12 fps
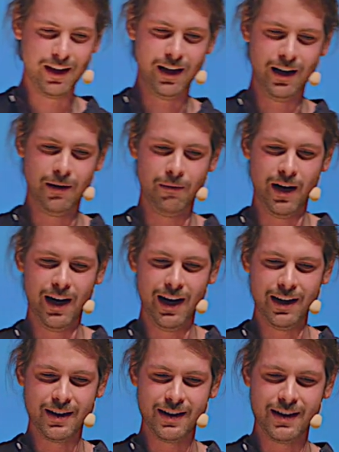Um, I
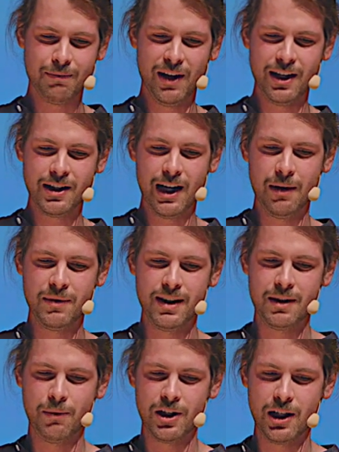had this many times,
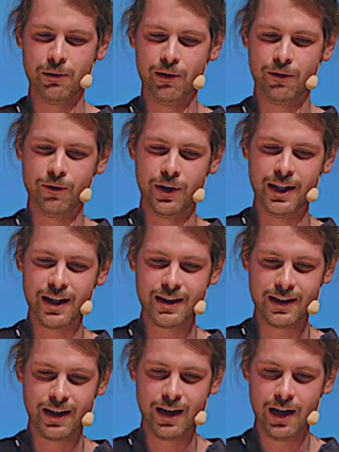especially with
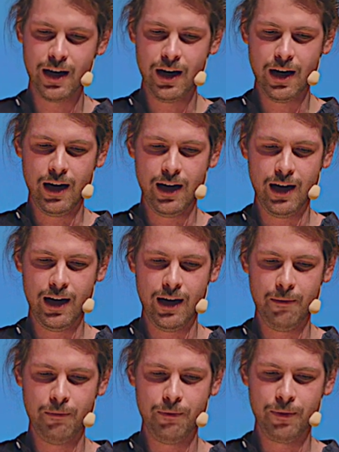Redux.
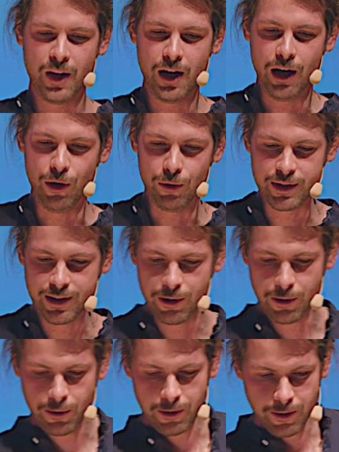Um,
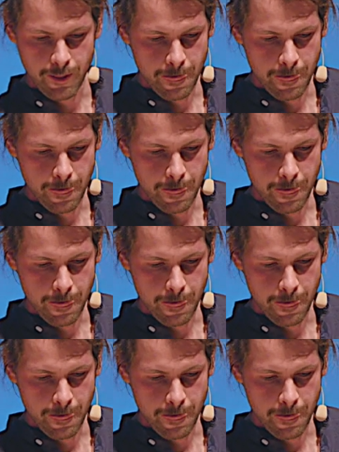also,